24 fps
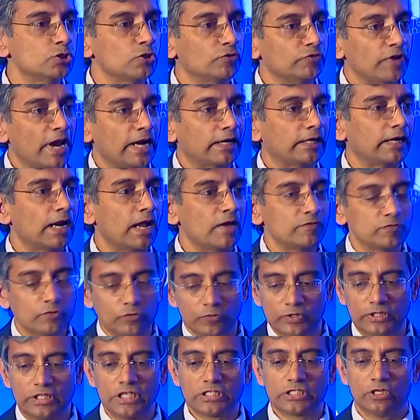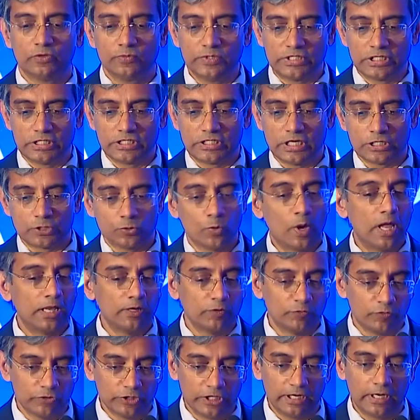of aircraft with the services as well
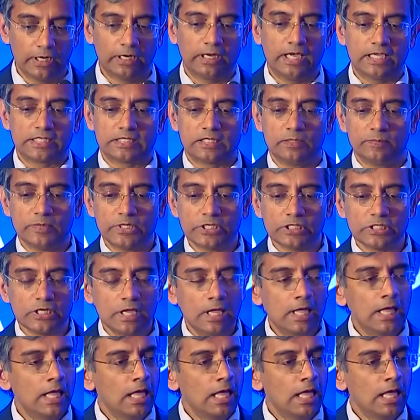for the customers.